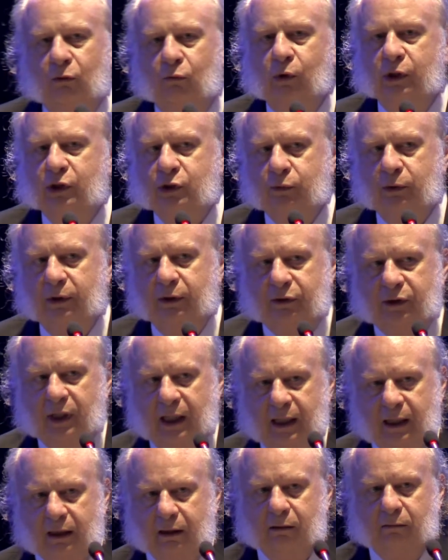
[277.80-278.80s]
which would
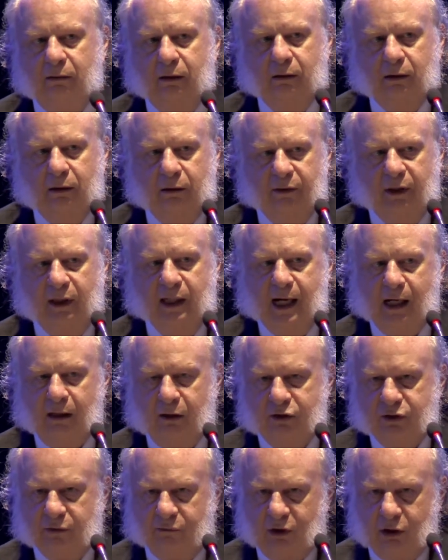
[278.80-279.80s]
take the
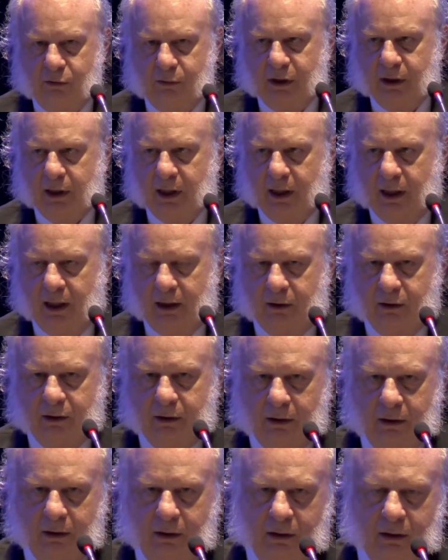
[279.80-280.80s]
knowledge of humankind
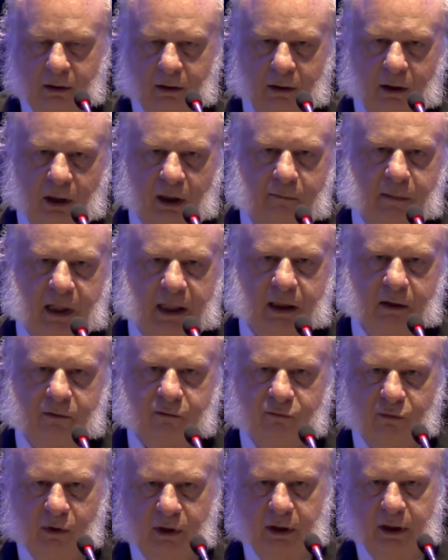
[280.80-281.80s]
and make it
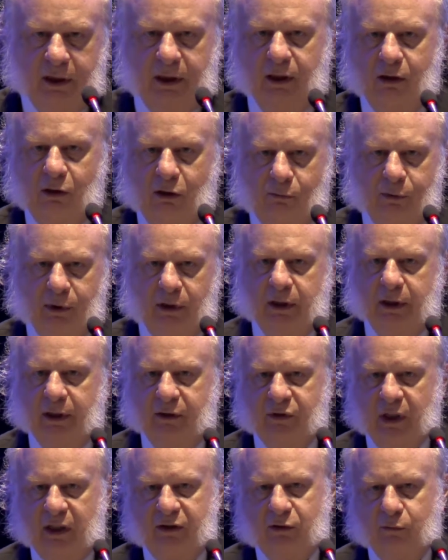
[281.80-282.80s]
freely and openly
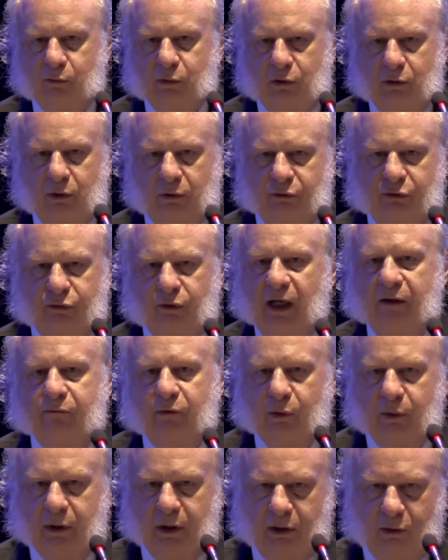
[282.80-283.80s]
accessible to
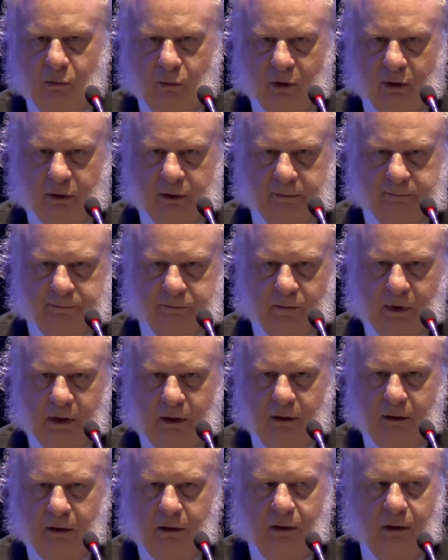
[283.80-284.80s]
everyone in the world.
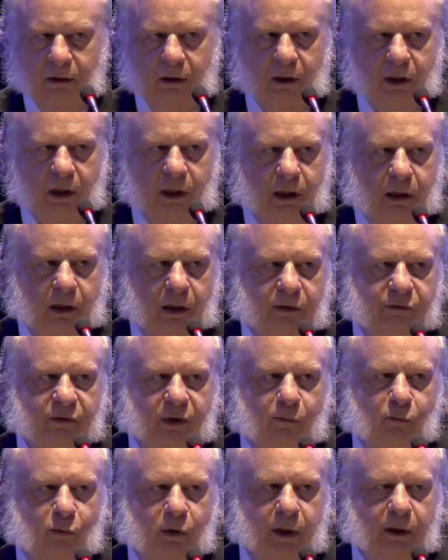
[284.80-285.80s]
A
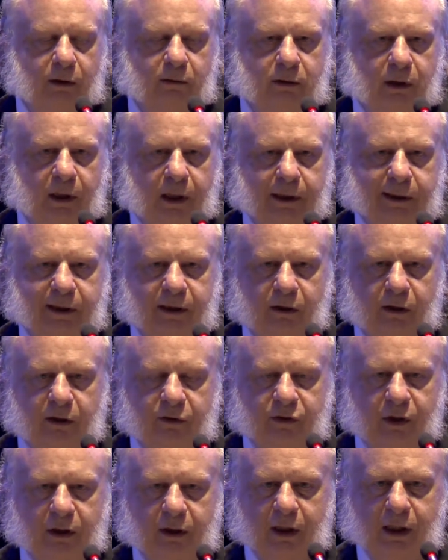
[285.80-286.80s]
somewhat
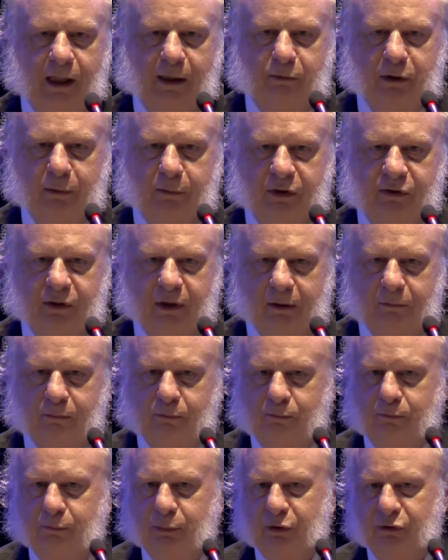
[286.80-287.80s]
idealistic and optimistic
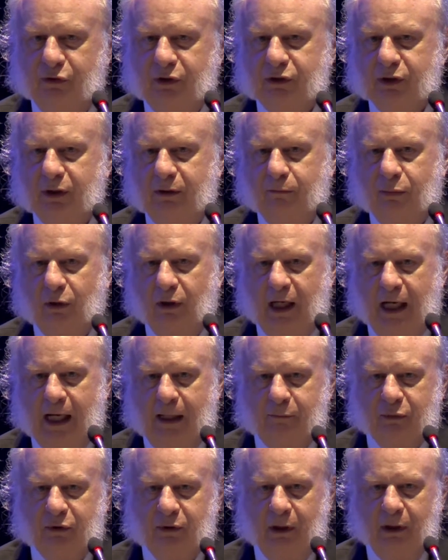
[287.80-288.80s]
position,
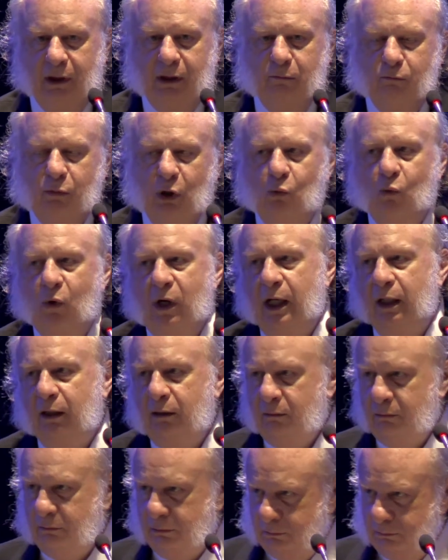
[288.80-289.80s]
perhaps, but
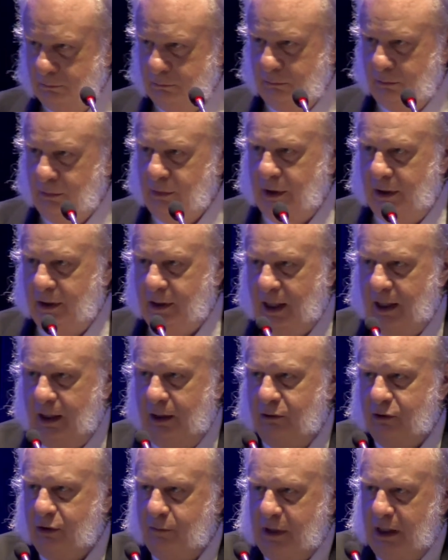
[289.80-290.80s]
one that
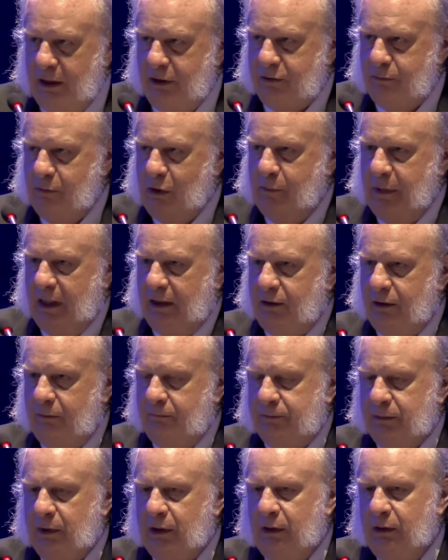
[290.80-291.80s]
gained tremendous
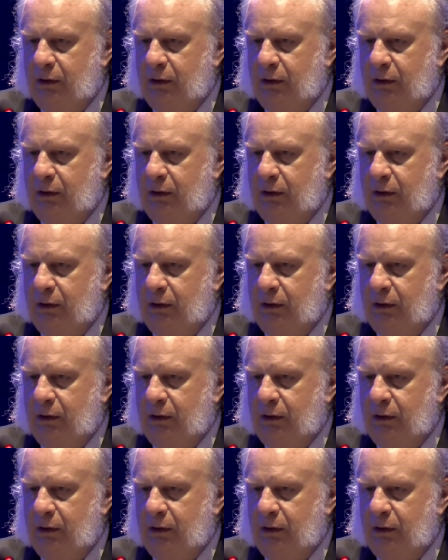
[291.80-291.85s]
momentum.